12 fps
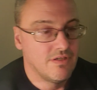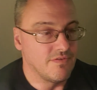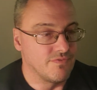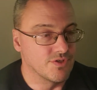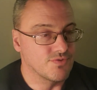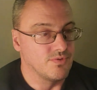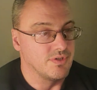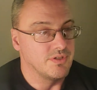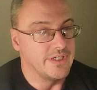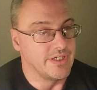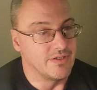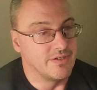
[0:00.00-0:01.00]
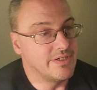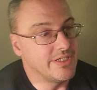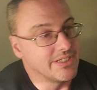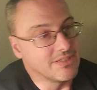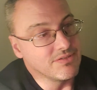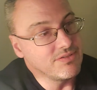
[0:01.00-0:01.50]
The first one here
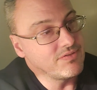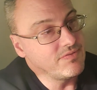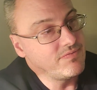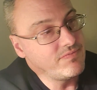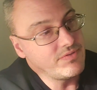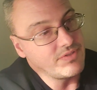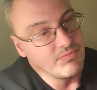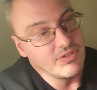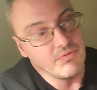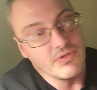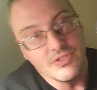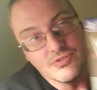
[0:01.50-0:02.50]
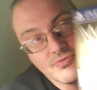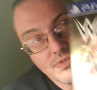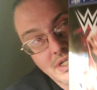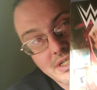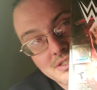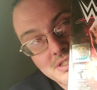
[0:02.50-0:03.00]
is WWE
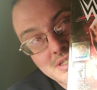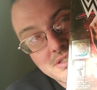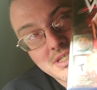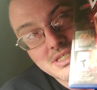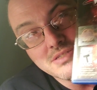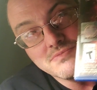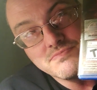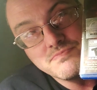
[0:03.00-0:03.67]
2K16.